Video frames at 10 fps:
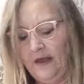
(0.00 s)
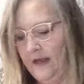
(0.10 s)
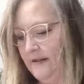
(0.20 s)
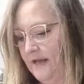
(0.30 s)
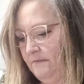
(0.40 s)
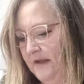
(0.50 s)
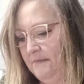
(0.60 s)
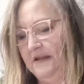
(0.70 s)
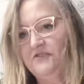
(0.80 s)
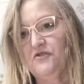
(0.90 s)
And then
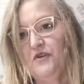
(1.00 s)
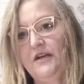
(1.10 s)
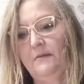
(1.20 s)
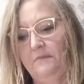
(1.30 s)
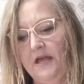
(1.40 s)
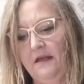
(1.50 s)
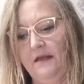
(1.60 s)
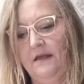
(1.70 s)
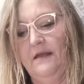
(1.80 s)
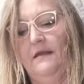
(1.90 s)
maybe trim
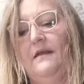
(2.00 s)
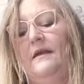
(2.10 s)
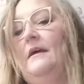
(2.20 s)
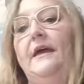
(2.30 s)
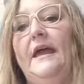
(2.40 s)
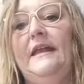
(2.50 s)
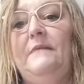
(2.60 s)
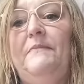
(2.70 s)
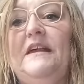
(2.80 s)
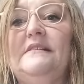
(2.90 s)

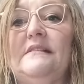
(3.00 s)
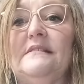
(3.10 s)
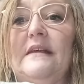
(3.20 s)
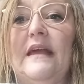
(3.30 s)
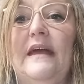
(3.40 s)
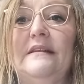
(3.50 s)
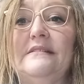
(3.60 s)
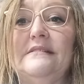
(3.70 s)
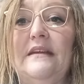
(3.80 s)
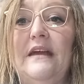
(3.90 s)
any pieces that kind of
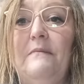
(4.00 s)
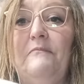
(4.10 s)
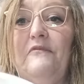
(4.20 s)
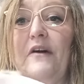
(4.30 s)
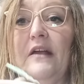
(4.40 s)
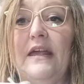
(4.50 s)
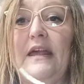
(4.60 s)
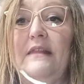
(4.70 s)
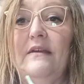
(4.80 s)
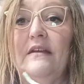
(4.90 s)
stick up
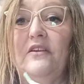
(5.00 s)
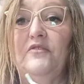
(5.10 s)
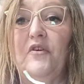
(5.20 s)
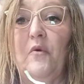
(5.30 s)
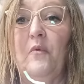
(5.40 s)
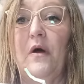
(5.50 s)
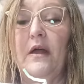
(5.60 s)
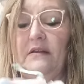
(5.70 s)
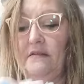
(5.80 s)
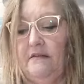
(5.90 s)
funky that you don't
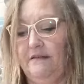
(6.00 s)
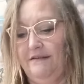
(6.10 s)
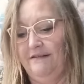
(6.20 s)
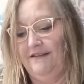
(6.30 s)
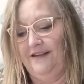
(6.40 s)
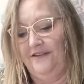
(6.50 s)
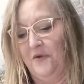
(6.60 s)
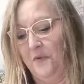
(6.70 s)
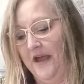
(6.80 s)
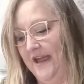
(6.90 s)
want in
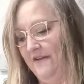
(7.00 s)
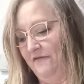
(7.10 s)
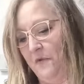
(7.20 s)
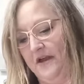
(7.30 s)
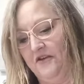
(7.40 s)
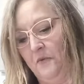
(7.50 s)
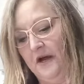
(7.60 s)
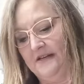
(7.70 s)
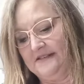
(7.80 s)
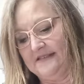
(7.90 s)
the way of what you
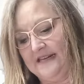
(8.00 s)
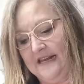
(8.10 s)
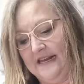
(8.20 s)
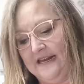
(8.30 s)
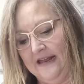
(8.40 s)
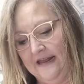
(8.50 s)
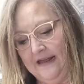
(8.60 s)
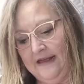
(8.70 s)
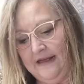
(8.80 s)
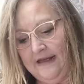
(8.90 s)
want to see.
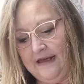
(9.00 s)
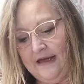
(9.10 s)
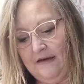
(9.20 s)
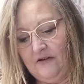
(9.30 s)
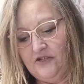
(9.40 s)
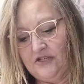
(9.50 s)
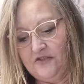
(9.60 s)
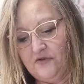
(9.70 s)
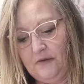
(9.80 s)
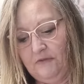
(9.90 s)
I would
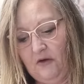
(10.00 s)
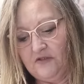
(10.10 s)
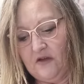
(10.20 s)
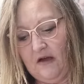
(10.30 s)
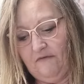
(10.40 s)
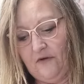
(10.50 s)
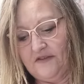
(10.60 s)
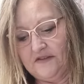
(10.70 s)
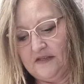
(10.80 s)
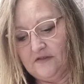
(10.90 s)
just trim those off
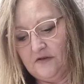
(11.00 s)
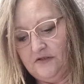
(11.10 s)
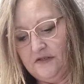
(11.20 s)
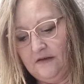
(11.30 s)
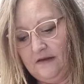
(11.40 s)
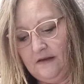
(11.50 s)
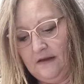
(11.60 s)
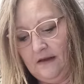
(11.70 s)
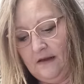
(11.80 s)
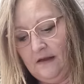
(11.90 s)
with scissors.
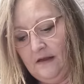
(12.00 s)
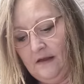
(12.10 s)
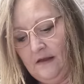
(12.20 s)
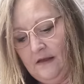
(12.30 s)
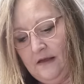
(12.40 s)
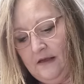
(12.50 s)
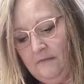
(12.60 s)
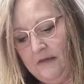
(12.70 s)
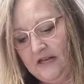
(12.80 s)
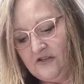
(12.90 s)

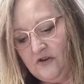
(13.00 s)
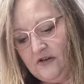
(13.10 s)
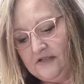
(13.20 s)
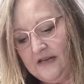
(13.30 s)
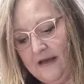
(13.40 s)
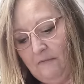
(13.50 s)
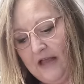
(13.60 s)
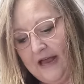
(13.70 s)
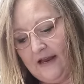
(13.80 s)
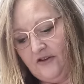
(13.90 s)
Make sure it's not
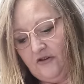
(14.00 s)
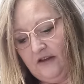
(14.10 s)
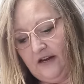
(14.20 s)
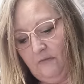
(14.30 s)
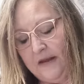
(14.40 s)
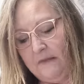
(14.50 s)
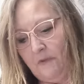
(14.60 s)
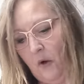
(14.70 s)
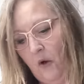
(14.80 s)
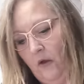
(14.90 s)
blocking your little
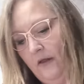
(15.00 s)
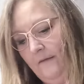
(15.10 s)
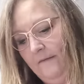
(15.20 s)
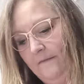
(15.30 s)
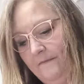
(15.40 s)
peephole.